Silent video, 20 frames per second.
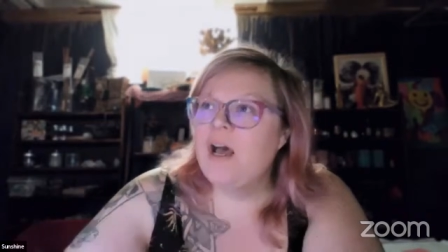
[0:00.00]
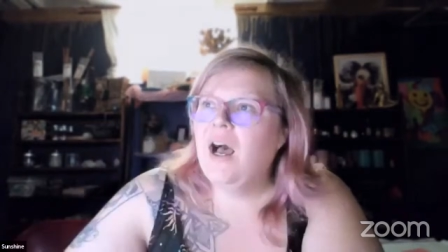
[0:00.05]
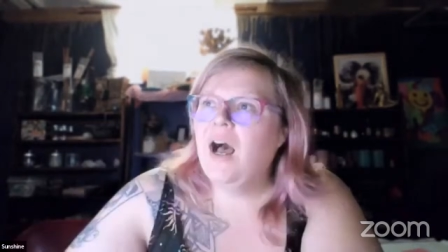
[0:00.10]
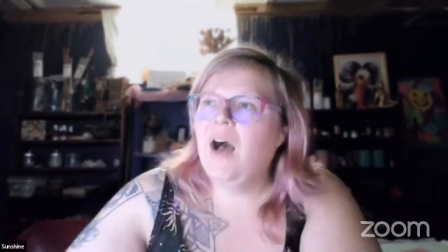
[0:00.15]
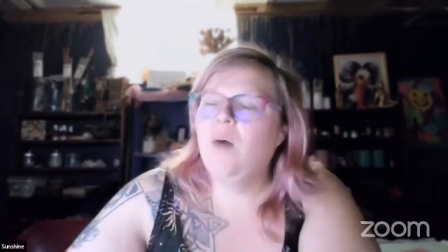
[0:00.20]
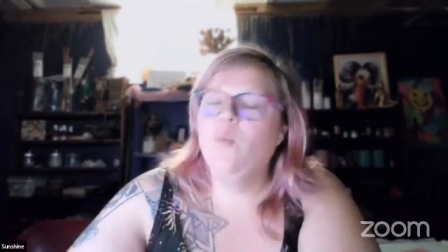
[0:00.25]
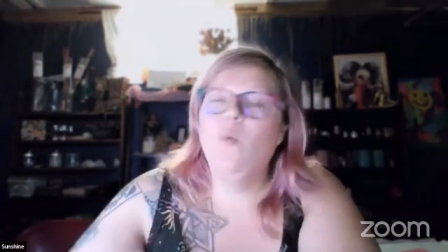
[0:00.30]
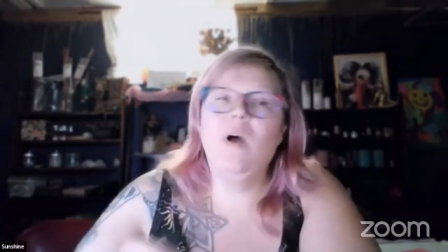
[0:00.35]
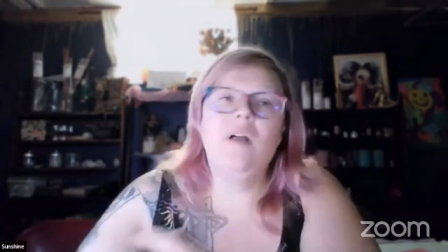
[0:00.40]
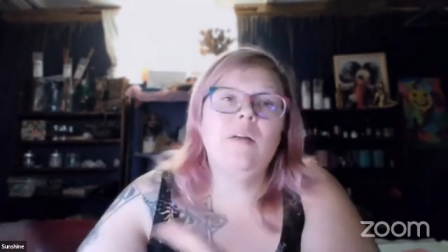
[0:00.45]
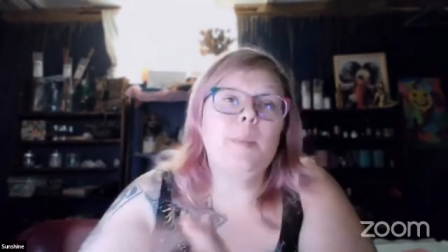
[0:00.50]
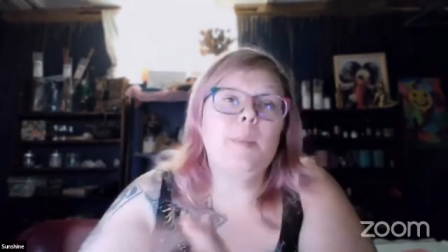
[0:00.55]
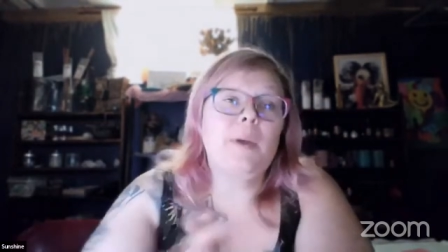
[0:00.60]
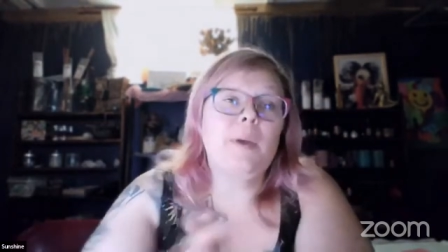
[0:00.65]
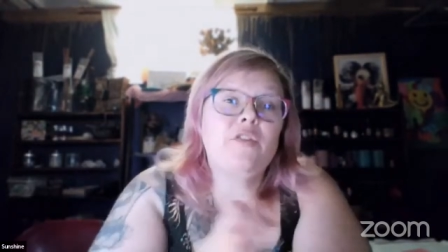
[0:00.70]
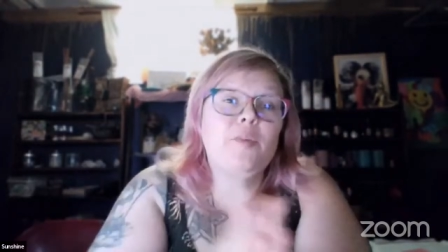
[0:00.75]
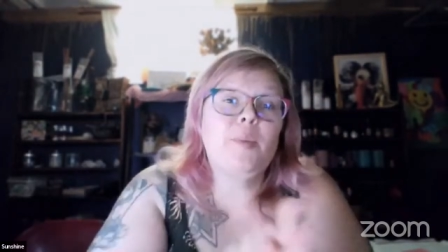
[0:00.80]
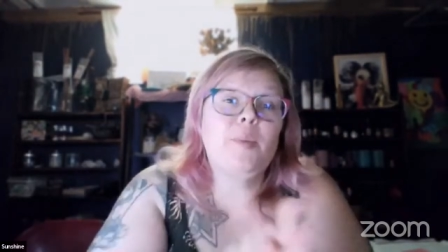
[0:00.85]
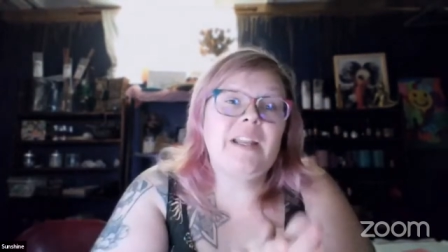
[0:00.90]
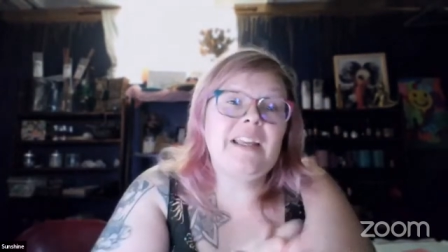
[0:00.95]
welcome
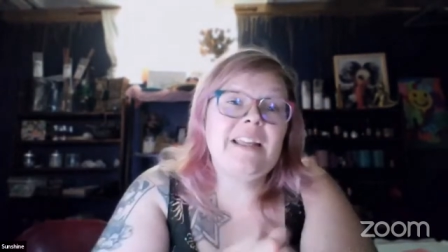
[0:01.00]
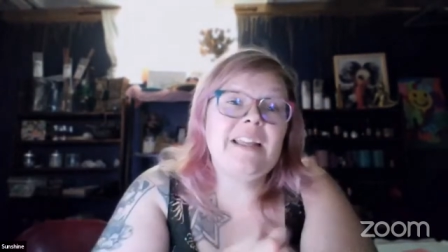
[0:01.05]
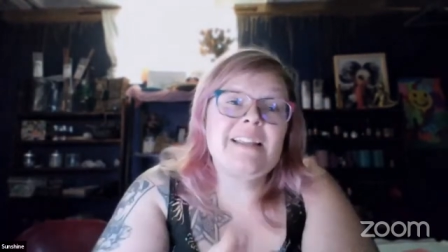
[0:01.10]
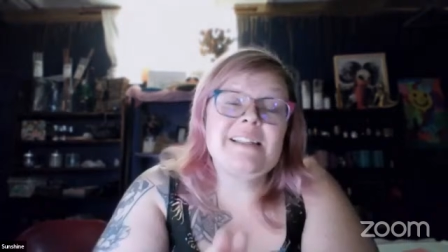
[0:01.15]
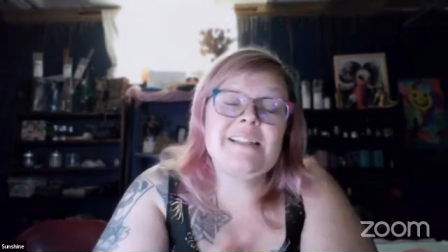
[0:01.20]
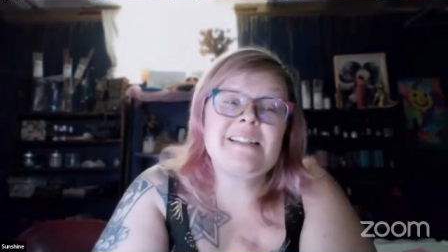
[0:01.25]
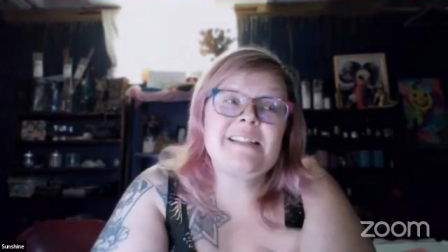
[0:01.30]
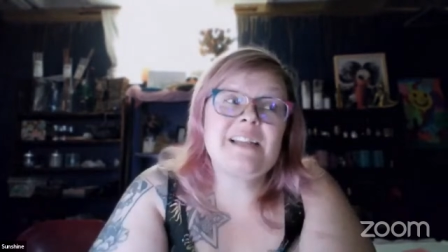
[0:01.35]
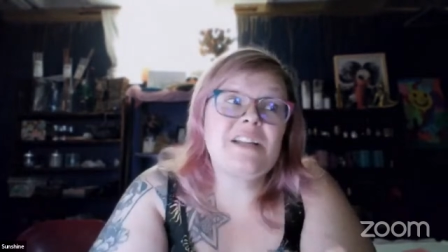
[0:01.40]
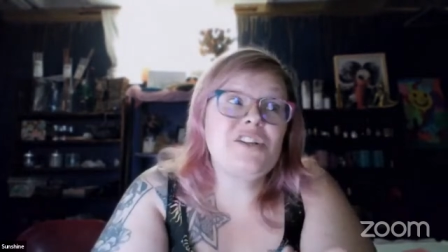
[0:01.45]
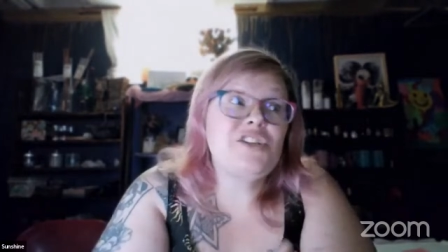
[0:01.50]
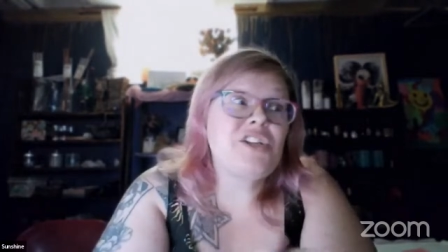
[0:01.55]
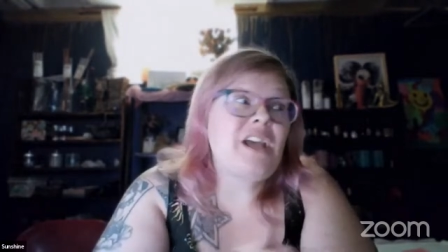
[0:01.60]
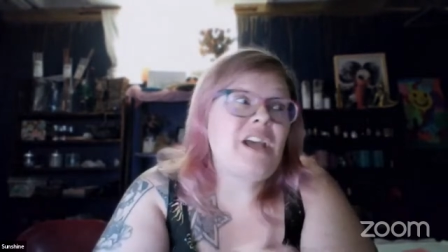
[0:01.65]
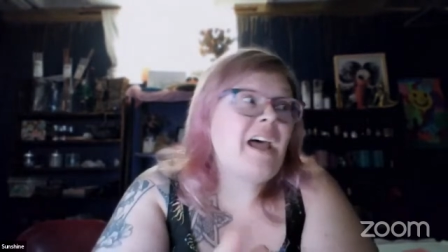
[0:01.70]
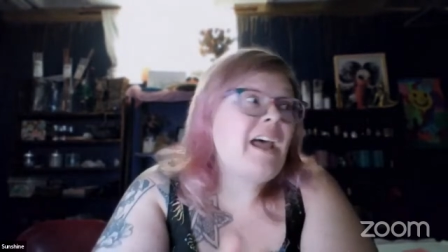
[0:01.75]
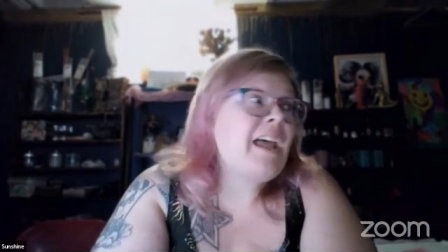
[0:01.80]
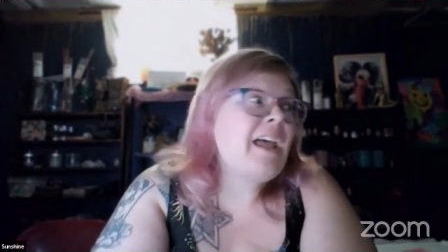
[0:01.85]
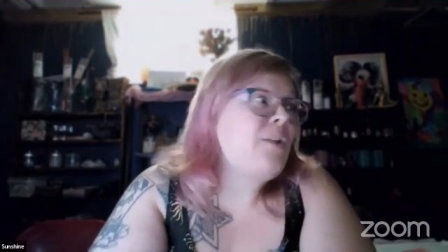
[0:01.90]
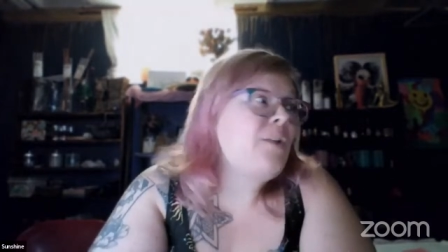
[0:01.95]
everybody into
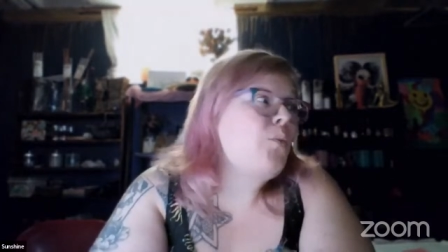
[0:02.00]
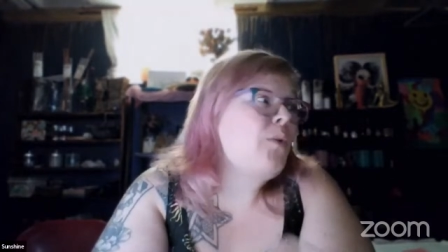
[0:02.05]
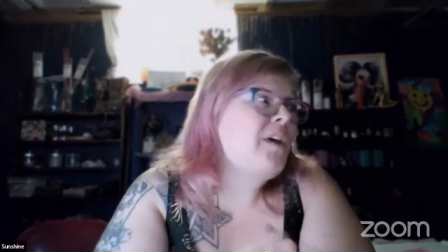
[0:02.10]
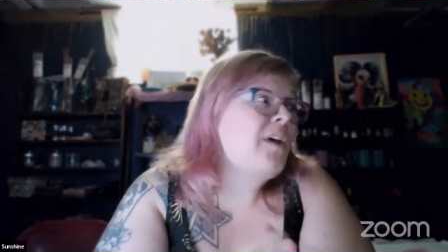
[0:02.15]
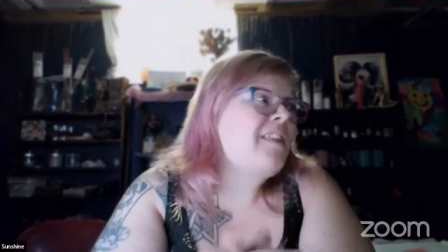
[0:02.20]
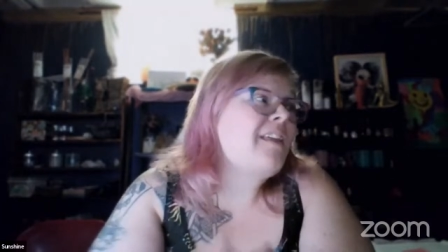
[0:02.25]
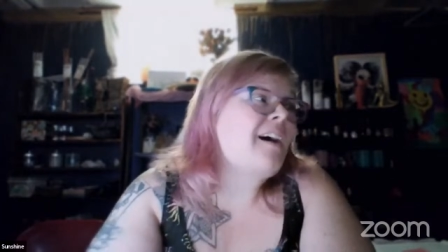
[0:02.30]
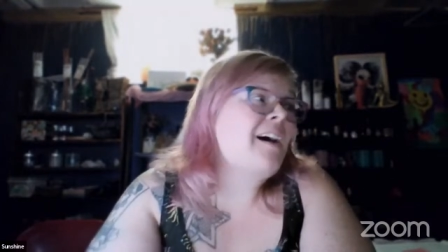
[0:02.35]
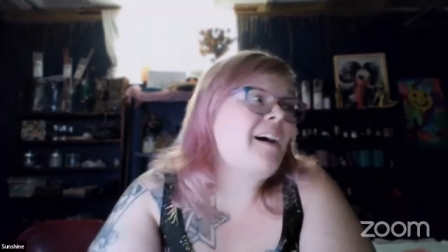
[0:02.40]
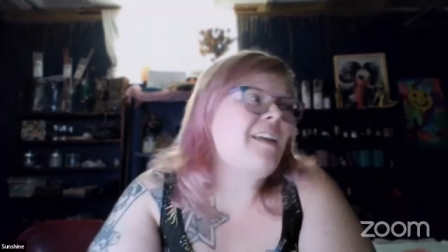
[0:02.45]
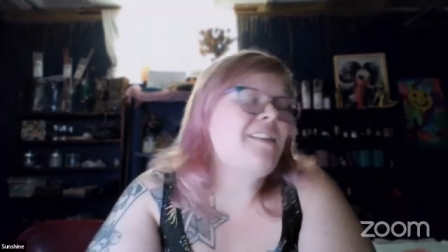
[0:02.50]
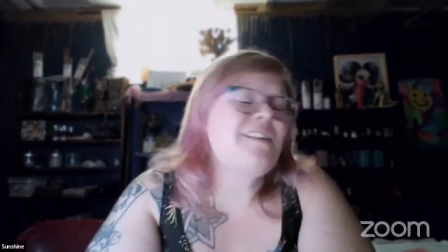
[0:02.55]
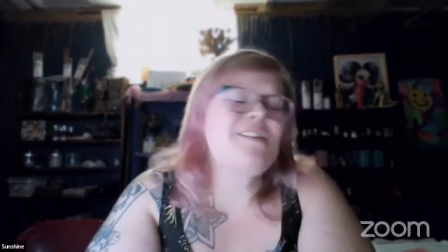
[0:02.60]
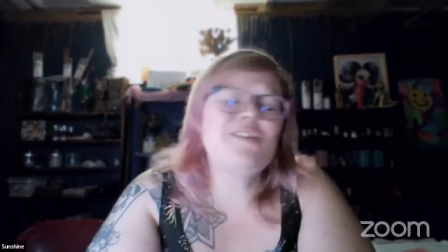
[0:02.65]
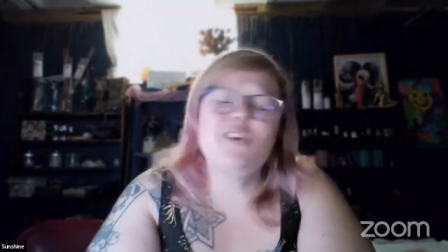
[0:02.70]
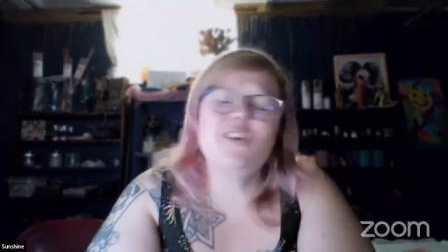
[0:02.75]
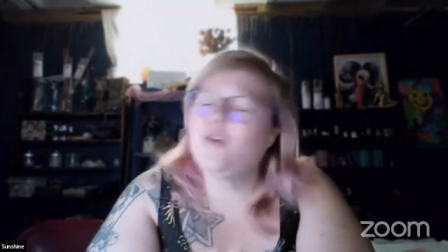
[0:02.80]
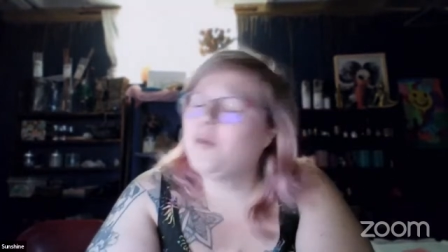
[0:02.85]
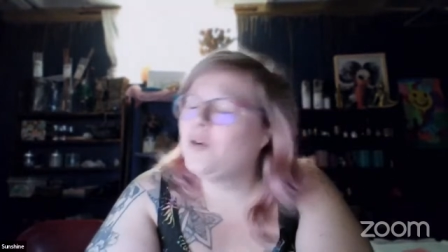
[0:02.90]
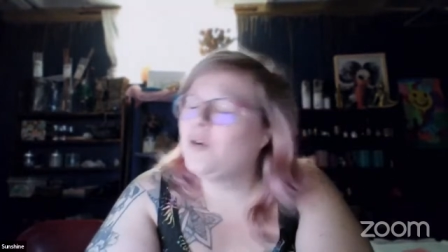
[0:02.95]
Sunshine with the
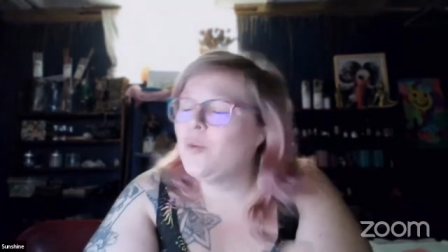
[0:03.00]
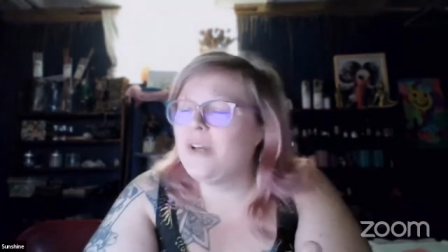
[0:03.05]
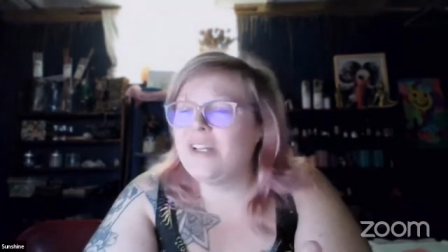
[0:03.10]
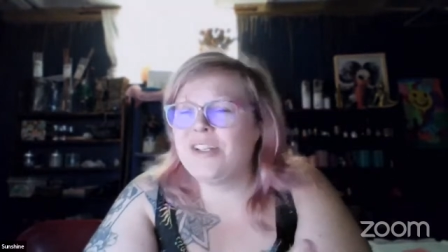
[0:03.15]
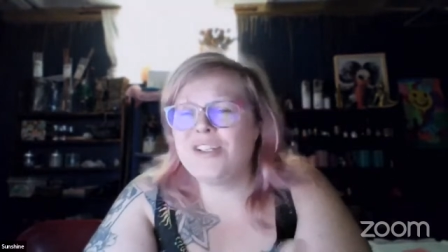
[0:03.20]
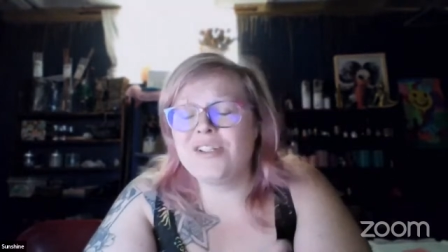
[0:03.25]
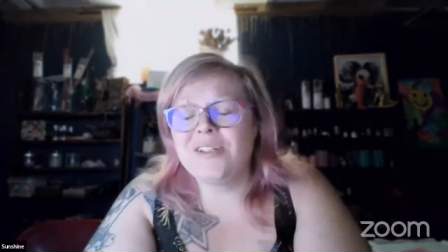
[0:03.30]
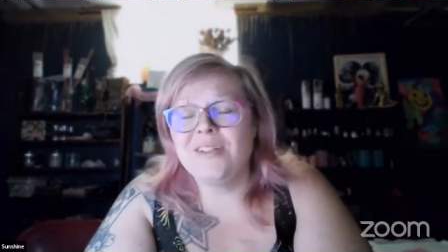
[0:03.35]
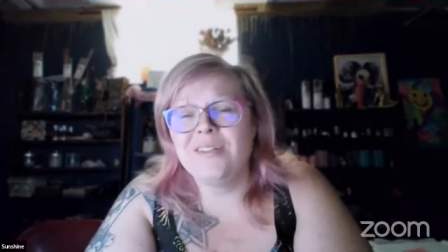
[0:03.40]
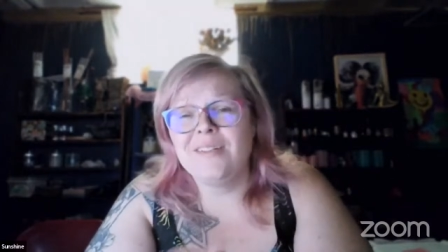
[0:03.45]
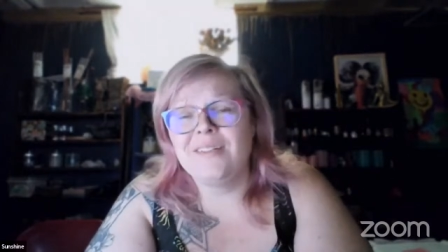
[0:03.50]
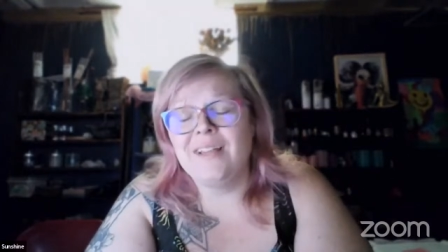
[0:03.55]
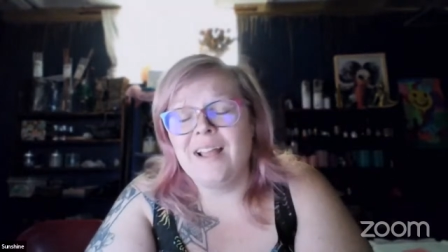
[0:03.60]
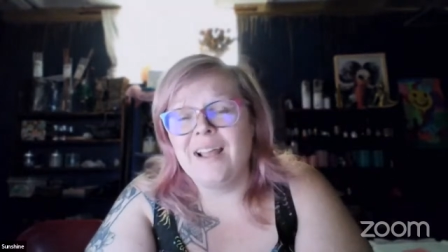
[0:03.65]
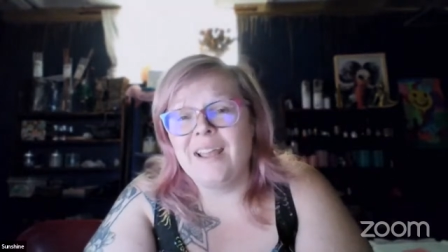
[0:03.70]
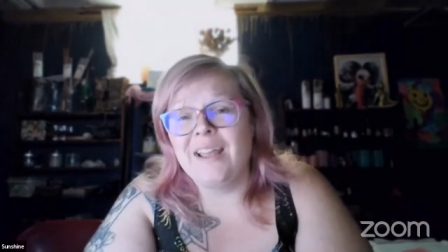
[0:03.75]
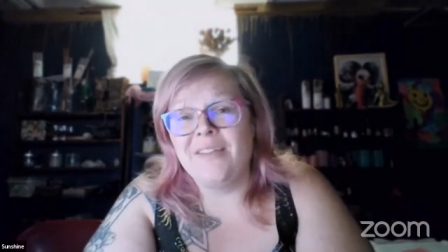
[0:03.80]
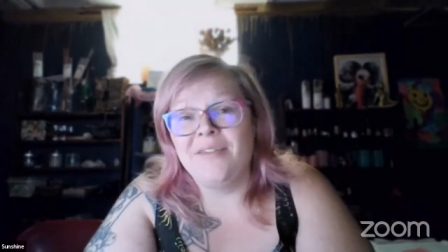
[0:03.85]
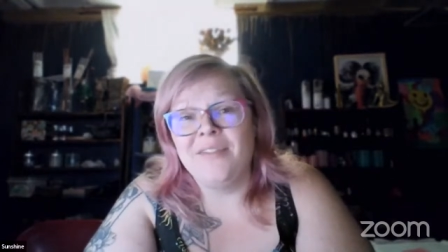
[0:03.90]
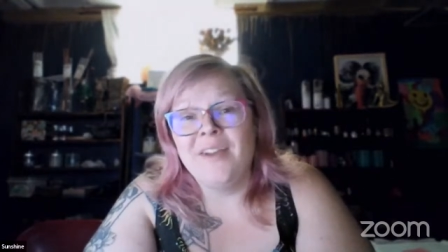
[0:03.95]
Sober Witch
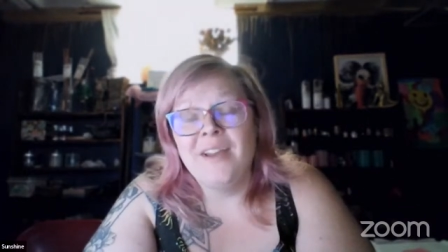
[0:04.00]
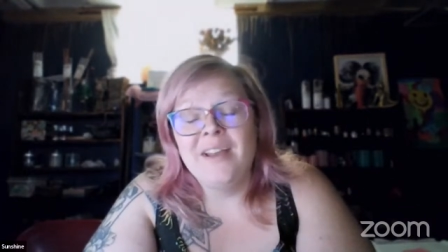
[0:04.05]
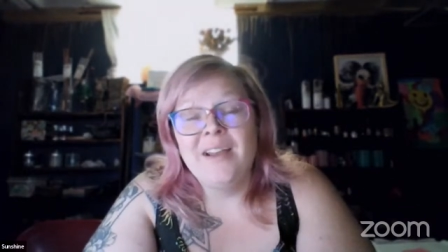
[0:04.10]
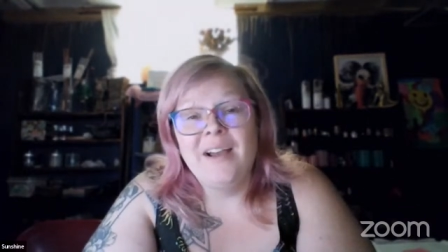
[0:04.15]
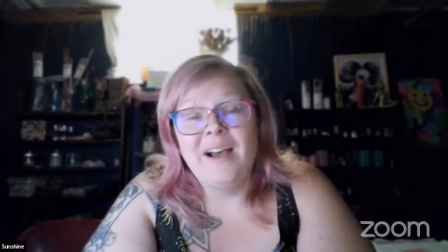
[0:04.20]
Life,